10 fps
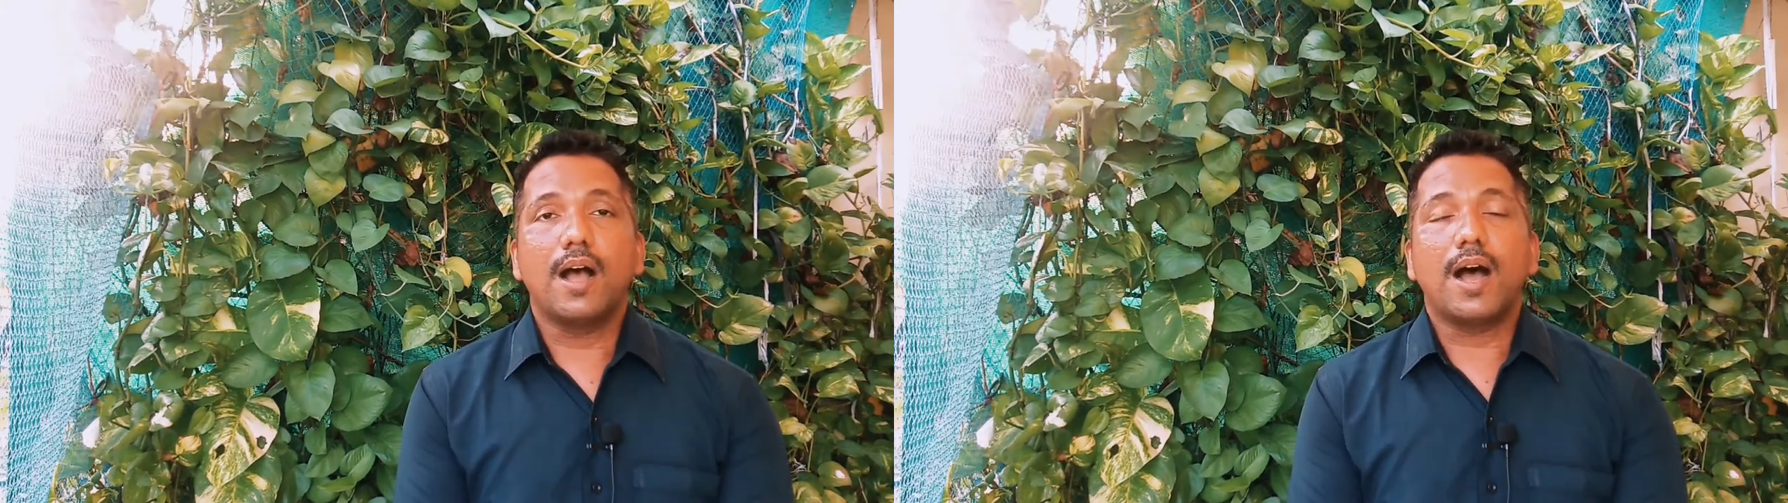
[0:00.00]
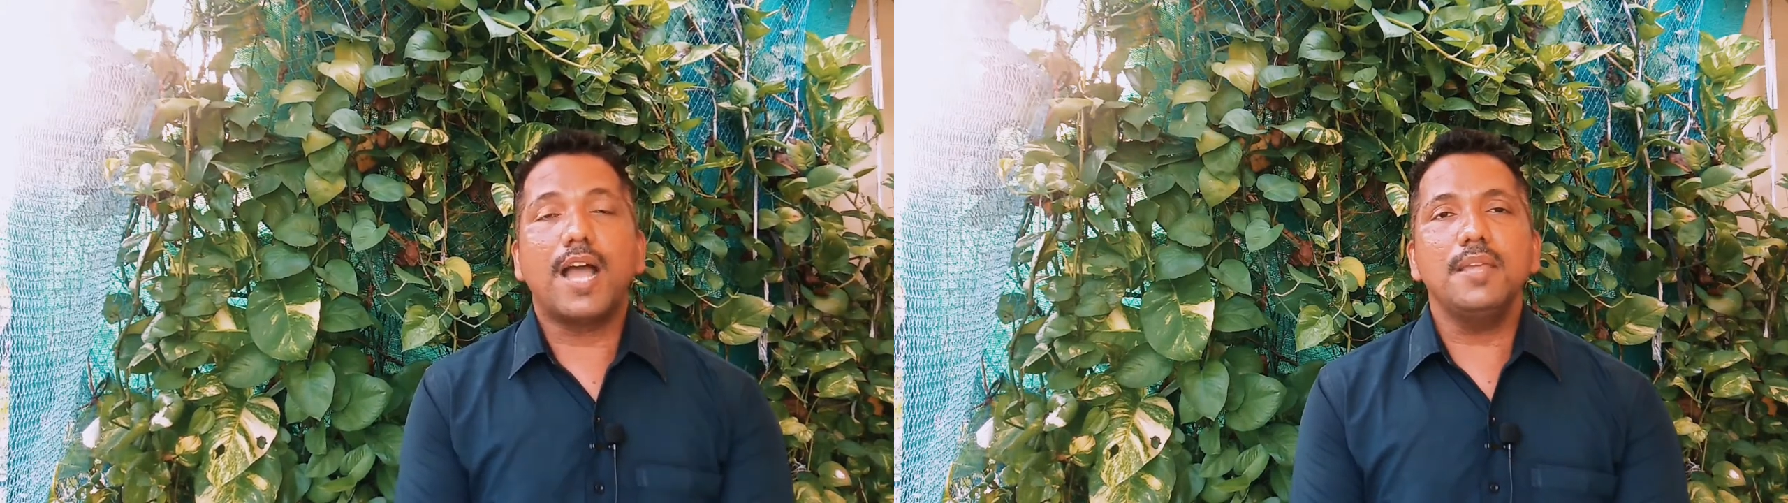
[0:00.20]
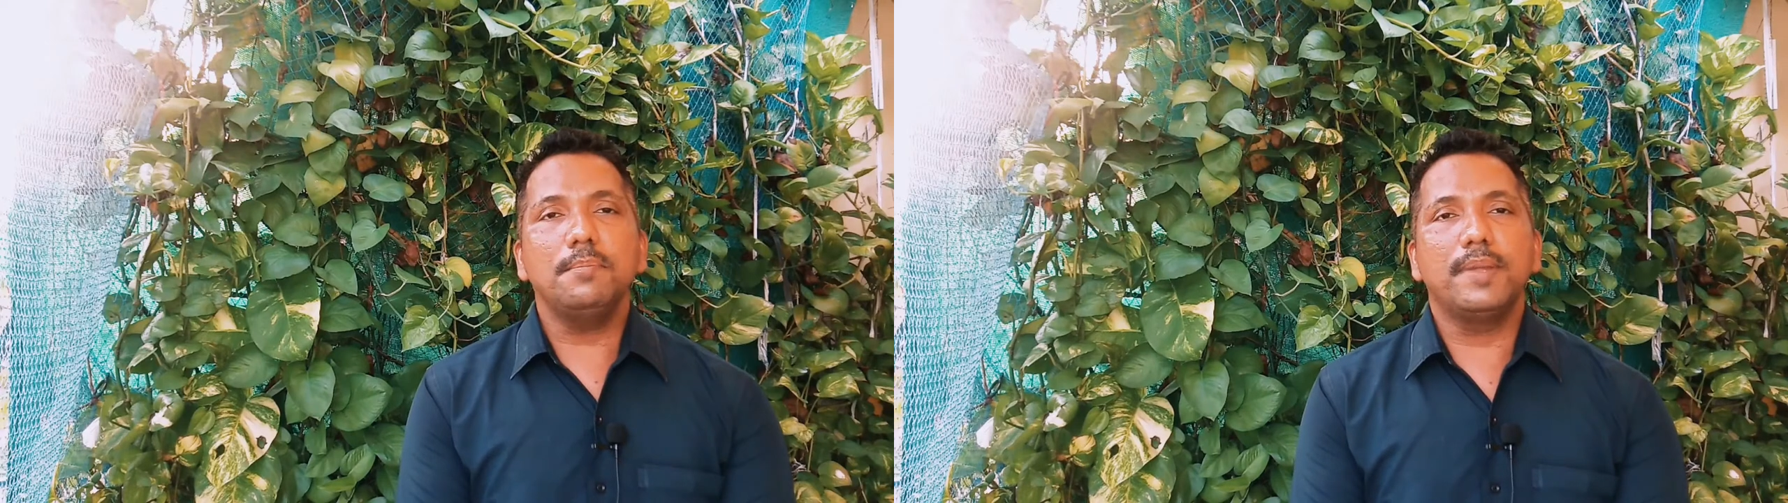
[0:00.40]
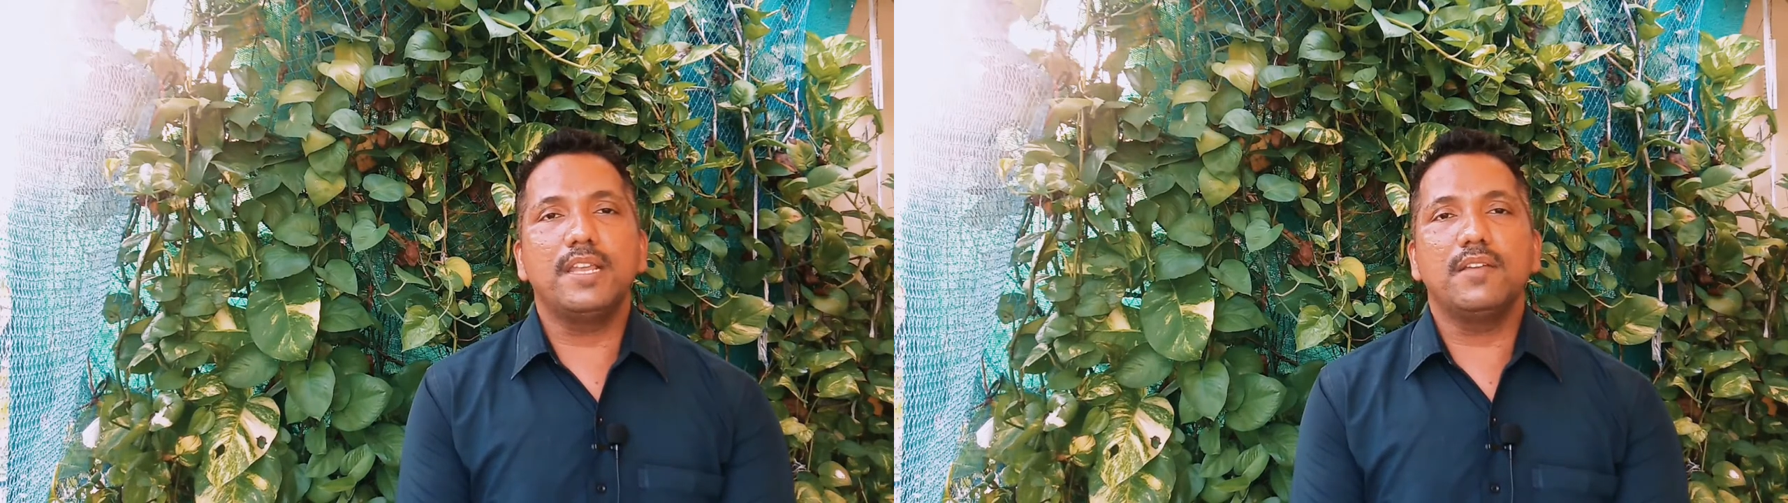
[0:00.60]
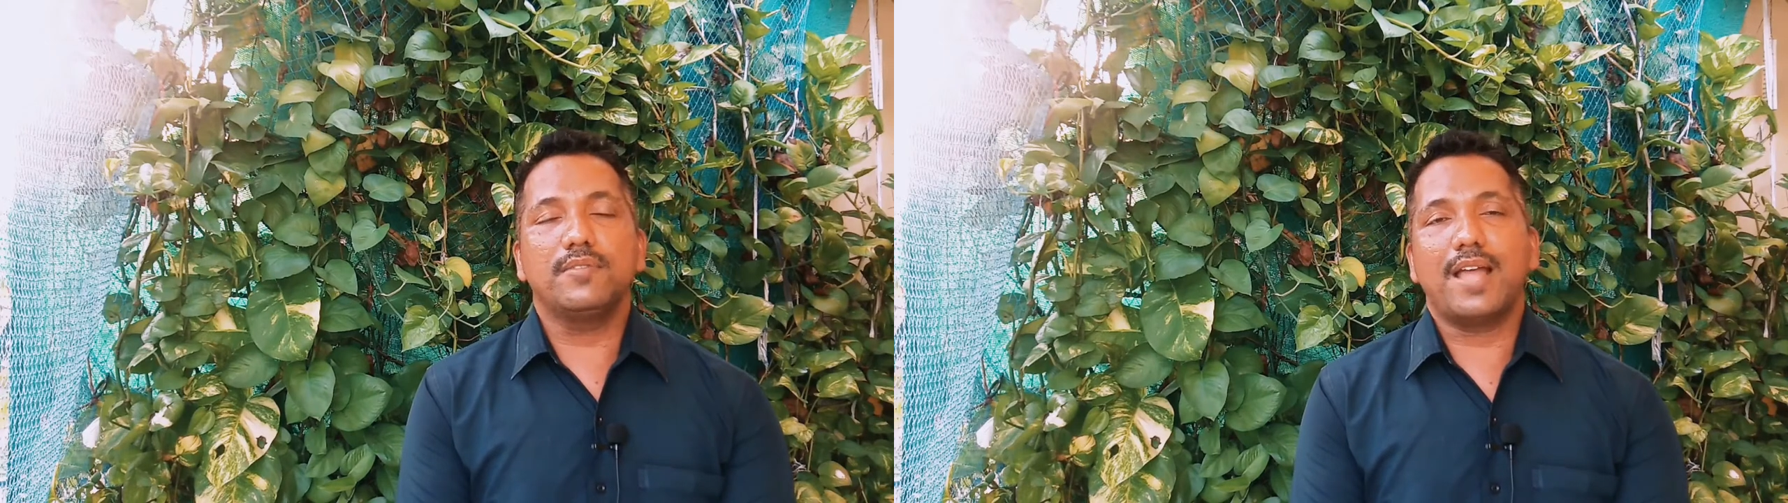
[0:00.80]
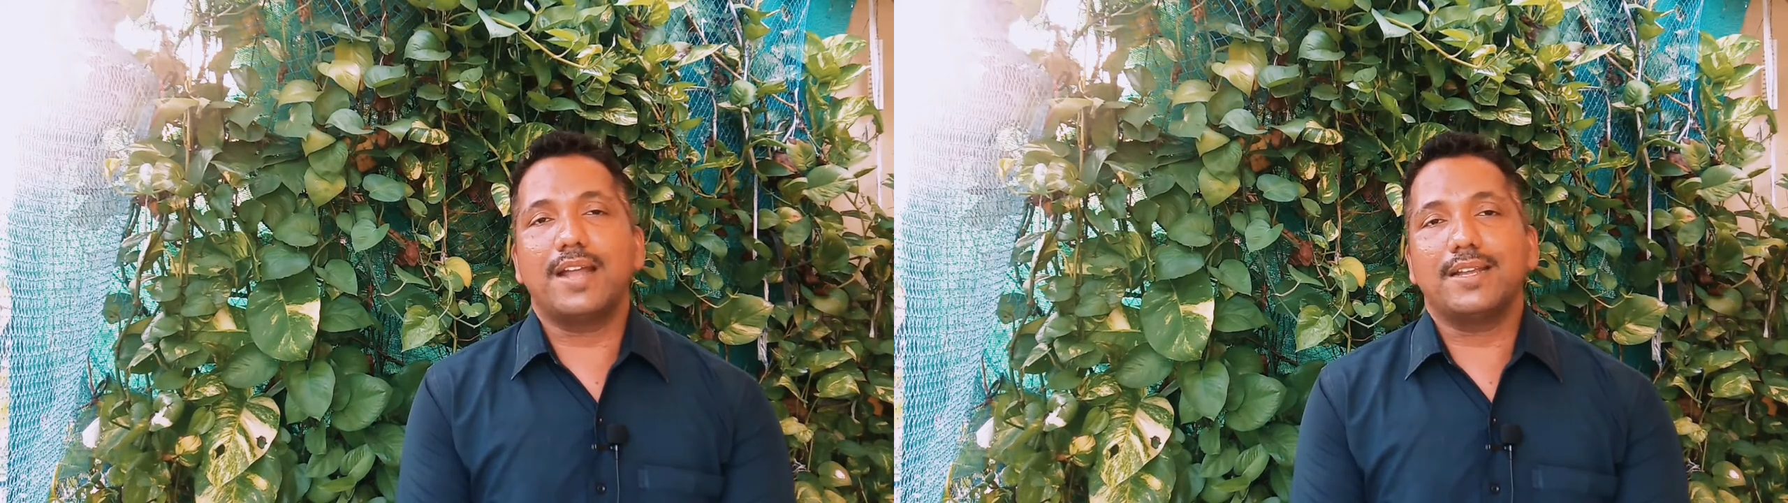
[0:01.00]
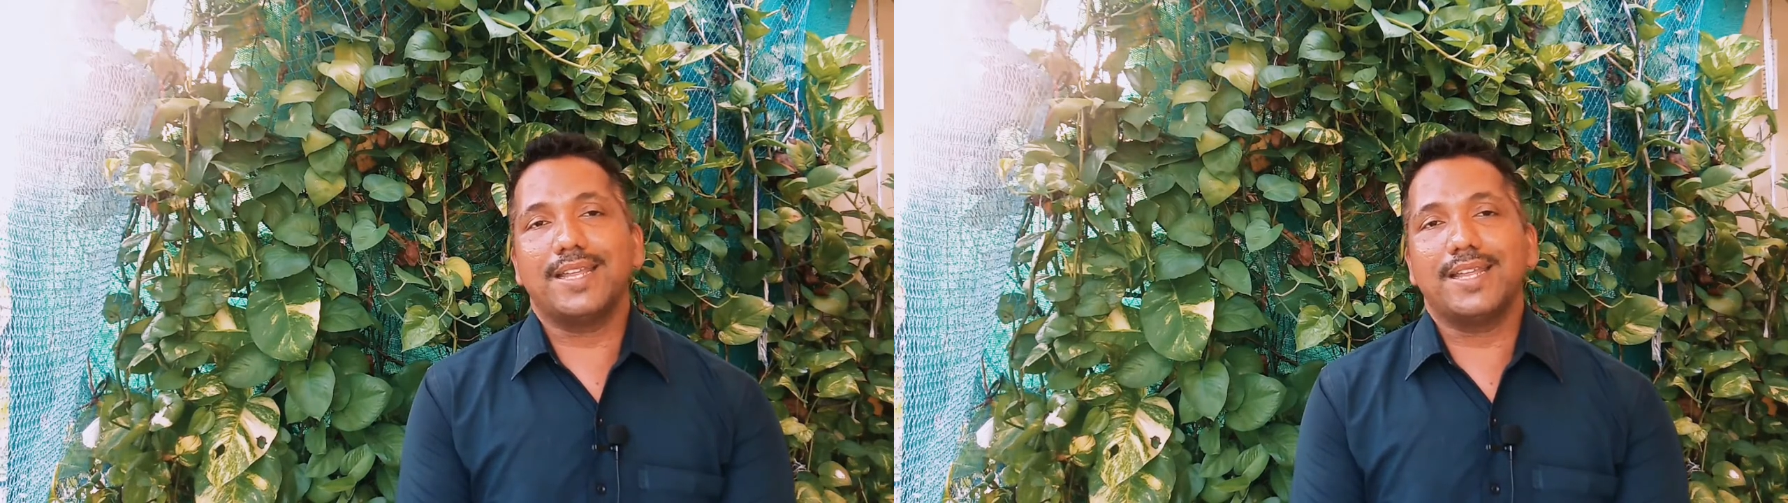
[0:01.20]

I believe that